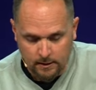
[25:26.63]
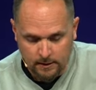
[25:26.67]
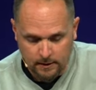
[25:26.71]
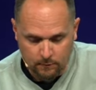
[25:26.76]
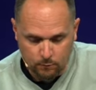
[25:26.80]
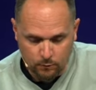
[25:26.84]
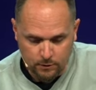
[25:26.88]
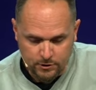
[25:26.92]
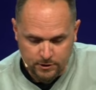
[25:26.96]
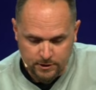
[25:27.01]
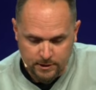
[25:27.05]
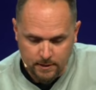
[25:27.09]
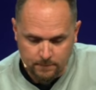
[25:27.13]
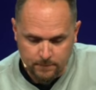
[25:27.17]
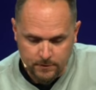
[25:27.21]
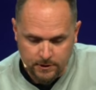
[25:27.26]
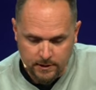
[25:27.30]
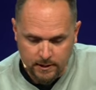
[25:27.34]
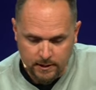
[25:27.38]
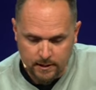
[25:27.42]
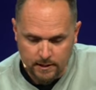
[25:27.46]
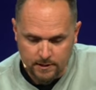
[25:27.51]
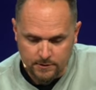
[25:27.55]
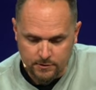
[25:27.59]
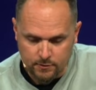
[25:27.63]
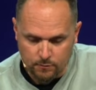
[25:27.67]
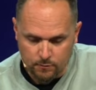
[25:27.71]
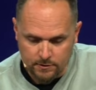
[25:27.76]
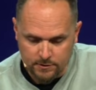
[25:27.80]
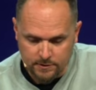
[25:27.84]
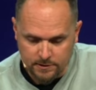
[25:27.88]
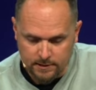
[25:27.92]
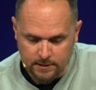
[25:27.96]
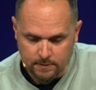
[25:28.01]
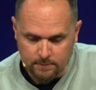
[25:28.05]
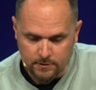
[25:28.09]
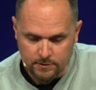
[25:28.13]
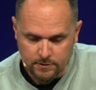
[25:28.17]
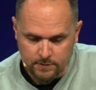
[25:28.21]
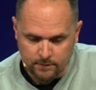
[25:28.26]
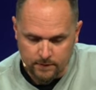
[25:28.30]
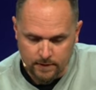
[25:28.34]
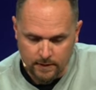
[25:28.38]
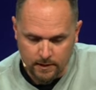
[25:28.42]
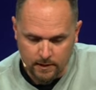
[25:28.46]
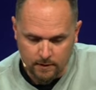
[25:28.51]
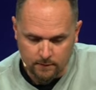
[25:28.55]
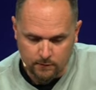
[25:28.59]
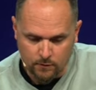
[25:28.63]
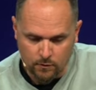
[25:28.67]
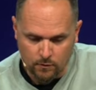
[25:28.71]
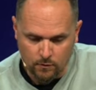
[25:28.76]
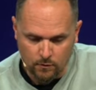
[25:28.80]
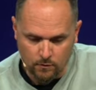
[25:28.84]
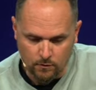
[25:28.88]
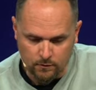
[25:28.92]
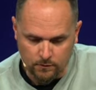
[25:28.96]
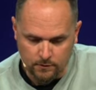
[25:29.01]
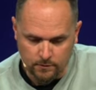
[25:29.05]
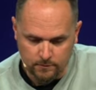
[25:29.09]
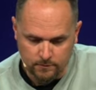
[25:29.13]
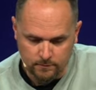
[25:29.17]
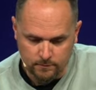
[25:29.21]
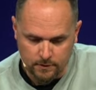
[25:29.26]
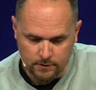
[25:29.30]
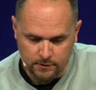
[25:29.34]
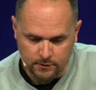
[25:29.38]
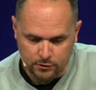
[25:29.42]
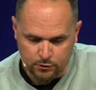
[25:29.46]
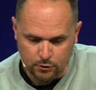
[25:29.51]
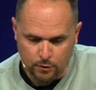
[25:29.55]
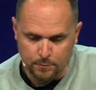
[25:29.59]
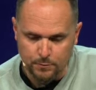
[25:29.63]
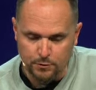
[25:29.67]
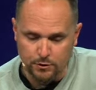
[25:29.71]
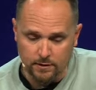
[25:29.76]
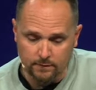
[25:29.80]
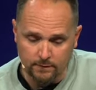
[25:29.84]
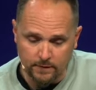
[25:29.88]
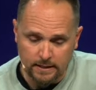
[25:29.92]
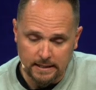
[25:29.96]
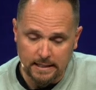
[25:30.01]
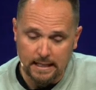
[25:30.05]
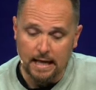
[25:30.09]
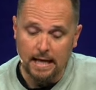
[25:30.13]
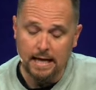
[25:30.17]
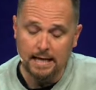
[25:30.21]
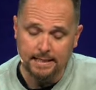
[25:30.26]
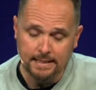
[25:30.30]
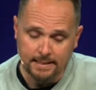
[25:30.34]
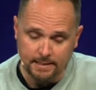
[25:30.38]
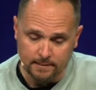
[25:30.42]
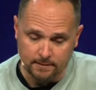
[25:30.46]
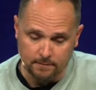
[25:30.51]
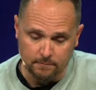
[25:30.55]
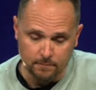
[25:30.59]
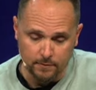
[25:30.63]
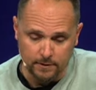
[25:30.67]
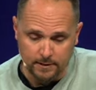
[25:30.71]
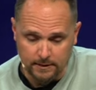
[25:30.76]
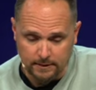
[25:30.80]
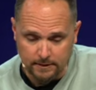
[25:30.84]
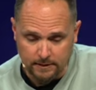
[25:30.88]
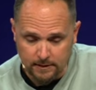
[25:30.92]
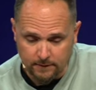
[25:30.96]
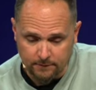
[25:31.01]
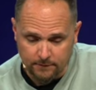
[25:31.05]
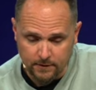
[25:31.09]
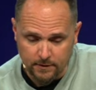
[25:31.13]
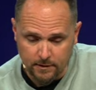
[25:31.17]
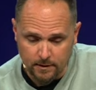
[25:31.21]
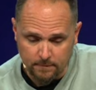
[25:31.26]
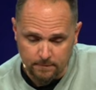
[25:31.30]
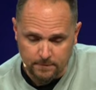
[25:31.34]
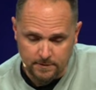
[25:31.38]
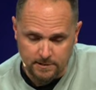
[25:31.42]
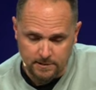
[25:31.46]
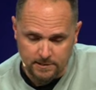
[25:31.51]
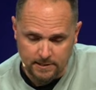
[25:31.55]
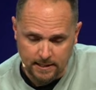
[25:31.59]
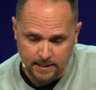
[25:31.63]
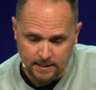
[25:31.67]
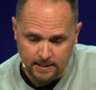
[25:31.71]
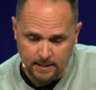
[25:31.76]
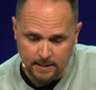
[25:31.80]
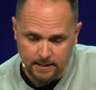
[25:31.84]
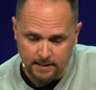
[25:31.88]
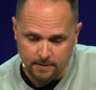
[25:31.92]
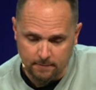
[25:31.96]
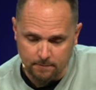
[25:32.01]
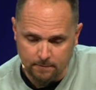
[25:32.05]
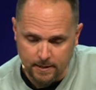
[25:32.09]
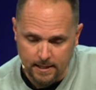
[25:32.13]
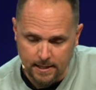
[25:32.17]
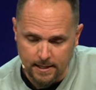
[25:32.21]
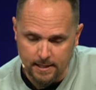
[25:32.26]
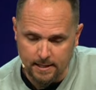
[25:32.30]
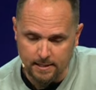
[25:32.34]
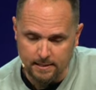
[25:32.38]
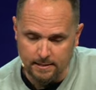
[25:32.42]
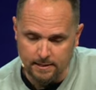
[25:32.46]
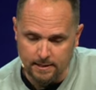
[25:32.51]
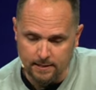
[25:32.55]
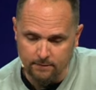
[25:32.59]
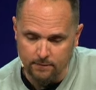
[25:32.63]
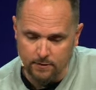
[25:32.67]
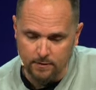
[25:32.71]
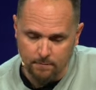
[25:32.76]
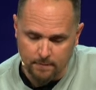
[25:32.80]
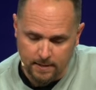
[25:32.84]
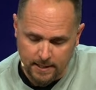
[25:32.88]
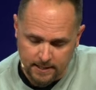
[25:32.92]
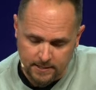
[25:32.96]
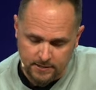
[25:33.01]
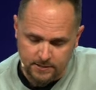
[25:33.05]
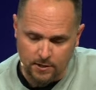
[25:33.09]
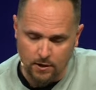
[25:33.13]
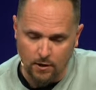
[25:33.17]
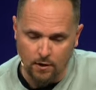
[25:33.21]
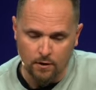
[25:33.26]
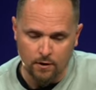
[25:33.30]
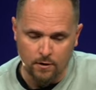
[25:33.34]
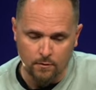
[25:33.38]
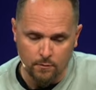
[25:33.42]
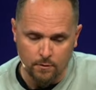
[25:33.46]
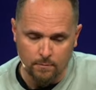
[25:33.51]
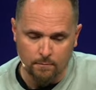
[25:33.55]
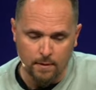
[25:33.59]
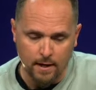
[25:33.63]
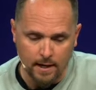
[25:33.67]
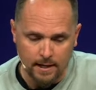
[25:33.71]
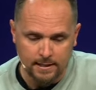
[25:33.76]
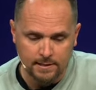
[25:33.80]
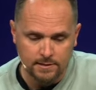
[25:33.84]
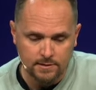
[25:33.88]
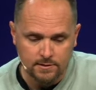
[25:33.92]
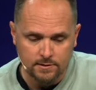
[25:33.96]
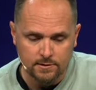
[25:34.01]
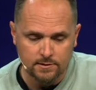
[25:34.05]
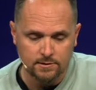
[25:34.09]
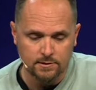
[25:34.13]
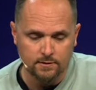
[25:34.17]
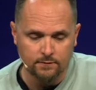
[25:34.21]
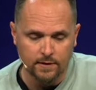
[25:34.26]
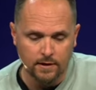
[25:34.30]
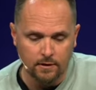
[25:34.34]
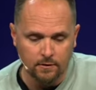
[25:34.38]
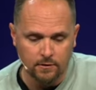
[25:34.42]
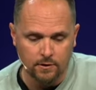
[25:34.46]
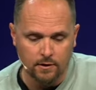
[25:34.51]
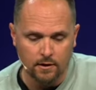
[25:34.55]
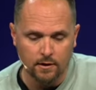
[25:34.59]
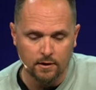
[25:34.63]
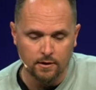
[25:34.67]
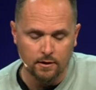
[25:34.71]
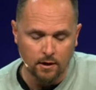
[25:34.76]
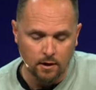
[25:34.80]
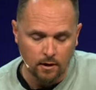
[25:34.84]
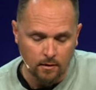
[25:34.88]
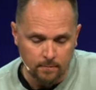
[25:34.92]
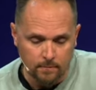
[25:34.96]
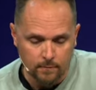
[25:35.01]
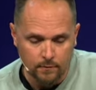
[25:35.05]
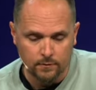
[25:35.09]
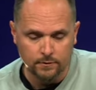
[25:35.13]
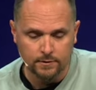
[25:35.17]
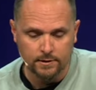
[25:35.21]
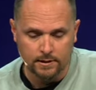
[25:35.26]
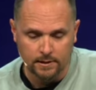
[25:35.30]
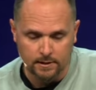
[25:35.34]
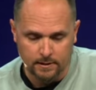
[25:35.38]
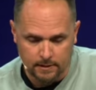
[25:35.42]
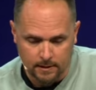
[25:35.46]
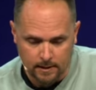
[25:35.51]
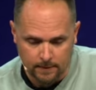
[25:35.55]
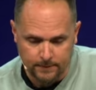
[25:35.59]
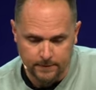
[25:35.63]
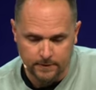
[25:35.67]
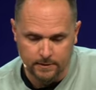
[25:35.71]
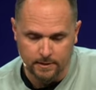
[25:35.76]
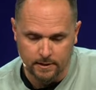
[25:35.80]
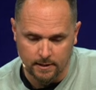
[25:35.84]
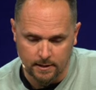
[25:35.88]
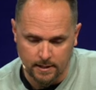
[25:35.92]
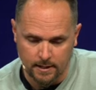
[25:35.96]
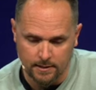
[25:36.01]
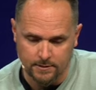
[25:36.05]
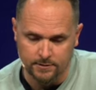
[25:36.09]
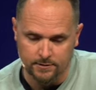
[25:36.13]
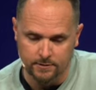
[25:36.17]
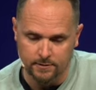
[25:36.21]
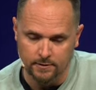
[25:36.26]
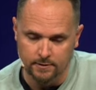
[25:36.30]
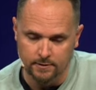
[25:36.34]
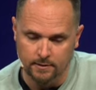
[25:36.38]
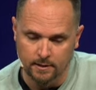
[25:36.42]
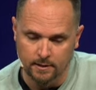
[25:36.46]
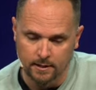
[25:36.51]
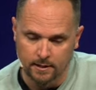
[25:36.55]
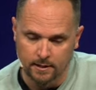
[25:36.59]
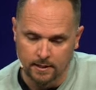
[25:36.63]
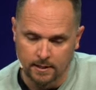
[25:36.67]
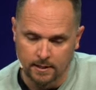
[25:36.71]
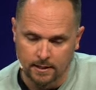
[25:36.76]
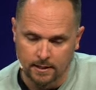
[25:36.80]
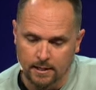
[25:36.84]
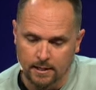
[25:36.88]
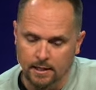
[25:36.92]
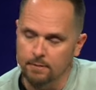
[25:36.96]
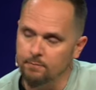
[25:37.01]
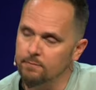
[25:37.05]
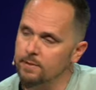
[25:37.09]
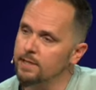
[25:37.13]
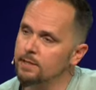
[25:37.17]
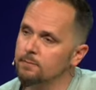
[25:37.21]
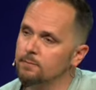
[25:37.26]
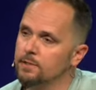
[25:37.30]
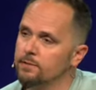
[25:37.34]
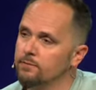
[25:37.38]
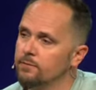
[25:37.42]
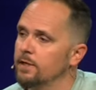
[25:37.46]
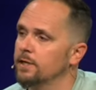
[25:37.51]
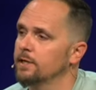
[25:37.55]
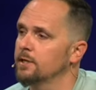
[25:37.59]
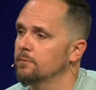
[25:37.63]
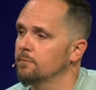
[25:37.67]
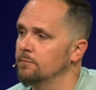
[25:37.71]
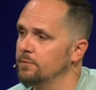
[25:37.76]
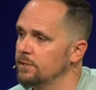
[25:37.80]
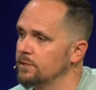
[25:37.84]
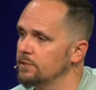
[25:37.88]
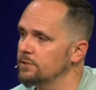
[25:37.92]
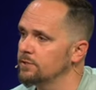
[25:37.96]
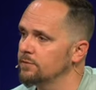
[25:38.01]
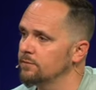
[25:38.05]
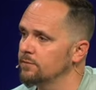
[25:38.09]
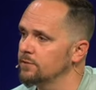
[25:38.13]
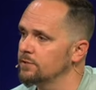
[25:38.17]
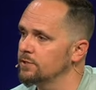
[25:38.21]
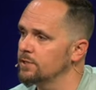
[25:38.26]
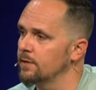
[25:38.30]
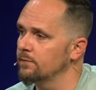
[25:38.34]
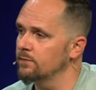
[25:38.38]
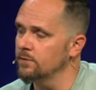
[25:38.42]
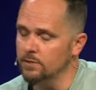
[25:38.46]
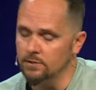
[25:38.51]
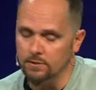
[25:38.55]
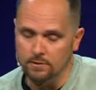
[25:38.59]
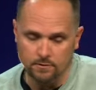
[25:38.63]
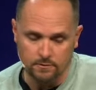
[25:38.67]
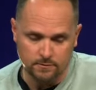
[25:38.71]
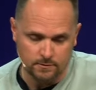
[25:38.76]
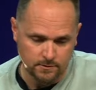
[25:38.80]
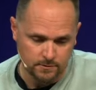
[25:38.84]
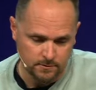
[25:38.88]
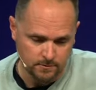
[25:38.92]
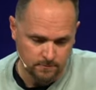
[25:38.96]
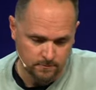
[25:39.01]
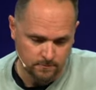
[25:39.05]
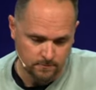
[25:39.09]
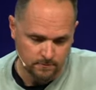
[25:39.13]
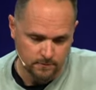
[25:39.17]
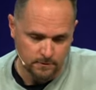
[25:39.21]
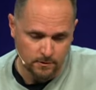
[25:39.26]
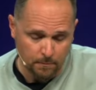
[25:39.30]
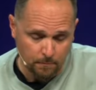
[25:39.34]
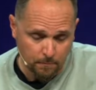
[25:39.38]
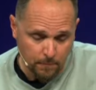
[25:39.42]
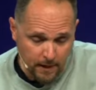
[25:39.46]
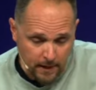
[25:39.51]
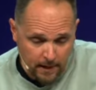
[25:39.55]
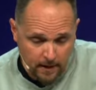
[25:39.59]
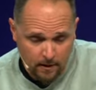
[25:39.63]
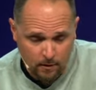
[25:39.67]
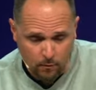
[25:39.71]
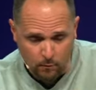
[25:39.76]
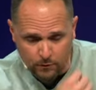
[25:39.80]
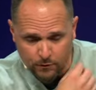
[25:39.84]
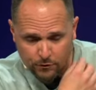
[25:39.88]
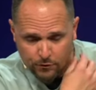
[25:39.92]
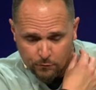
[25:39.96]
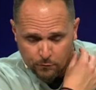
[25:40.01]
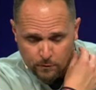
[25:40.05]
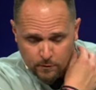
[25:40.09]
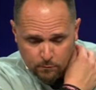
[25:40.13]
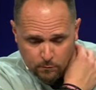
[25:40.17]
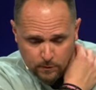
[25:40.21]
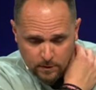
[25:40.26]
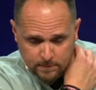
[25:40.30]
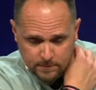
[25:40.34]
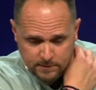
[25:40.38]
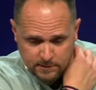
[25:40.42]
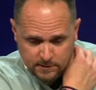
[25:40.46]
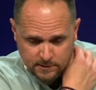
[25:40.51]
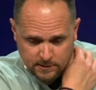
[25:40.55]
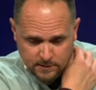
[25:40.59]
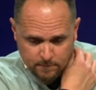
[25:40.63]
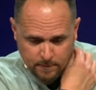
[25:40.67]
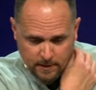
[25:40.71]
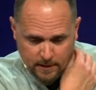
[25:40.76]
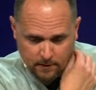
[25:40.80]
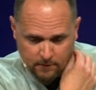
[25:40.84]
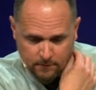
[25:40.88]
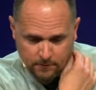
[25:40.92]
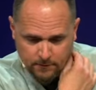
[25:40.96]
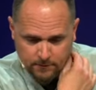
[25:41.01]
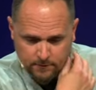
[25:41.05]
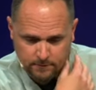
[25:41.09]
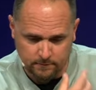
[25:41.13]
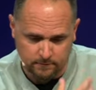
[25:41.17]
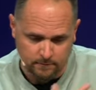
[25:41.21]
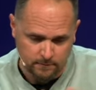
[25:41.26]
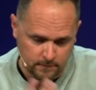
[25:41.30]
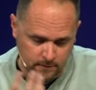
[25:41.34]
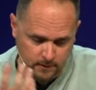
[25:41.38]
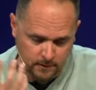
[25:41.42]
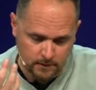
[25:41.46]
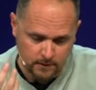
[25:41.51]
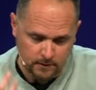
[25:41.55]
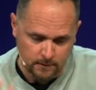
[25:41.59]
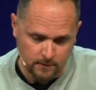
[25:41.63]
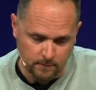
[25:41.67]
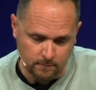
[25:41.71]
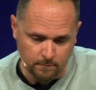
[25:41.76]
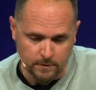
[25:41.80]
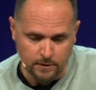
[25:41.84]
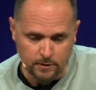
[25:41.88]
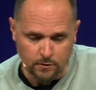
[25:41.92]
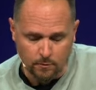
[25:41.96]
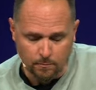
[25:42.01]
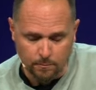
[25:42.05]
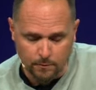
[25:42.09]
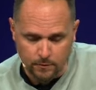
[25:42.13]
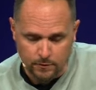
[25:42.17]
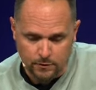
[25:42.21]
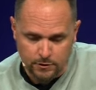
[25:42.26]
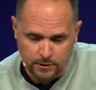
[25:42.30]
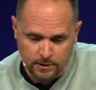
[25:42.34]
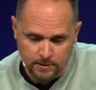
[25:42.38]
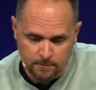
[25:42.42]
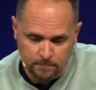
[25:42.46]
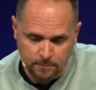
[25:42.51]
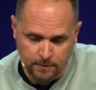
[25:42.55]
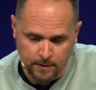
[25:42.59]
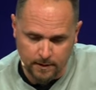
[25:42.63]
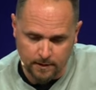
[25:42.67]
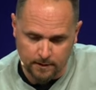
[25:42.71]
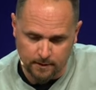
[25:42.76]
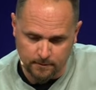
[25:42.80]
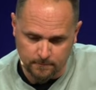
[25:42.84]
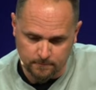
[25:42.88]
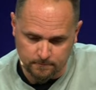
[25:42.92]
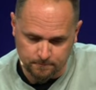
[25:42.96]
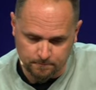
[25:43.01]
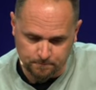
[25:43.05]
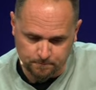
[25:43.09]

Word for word: in which Nebuchadnezzar was the image of the head of gold. A description of a lion being lifted up to stand like a man and given a man's heart reminds us of how God humbled King Nebuchadnezzar and made him live like a beast for seven years. The bear with three ribs in his mouth, the Medo Persian Empire.